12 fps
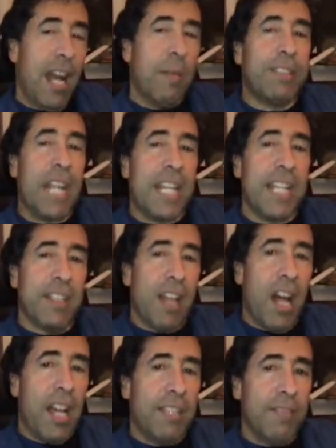I'm standing in
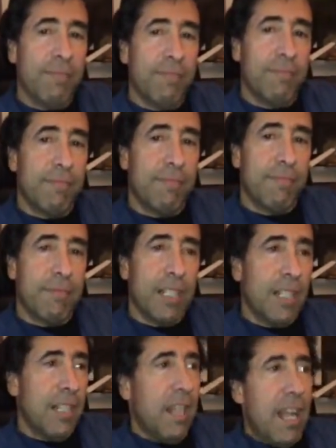line,
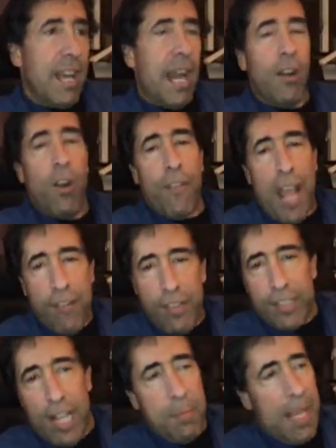and I don't know if
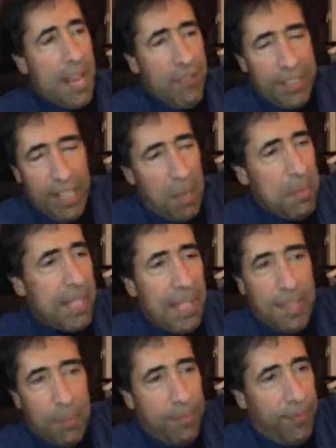Andrea's coming. Andrea's coming,
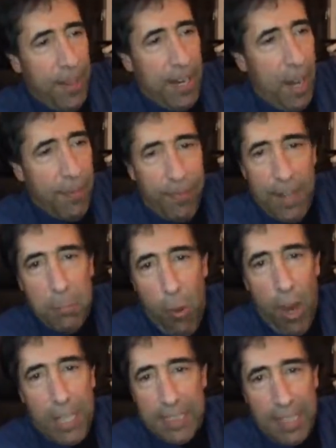and then our friend
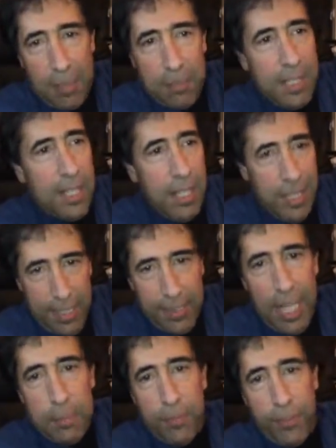Mark is coming. Need a
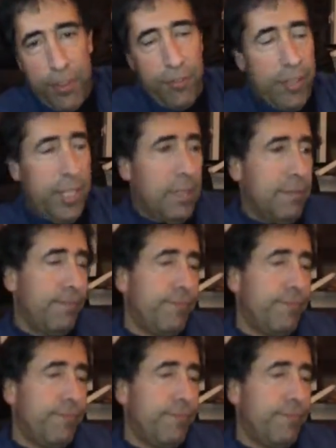table for 3.